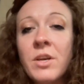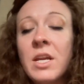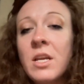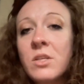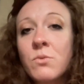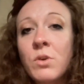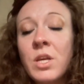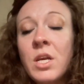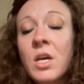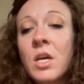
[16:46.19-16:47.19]
He does
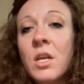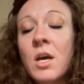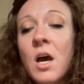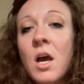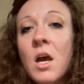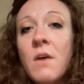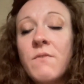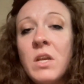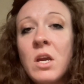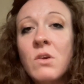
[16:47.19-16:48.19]
really good
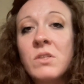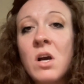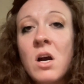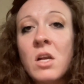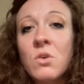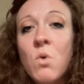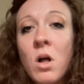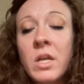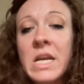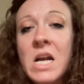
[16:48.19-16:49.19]
videos on
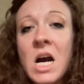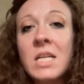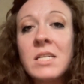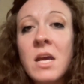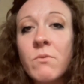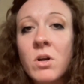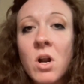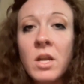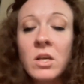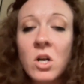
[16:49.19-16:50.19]
quality content
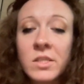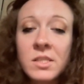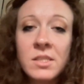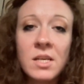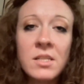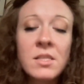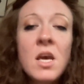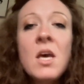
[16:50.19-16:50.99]
regarding narcissists.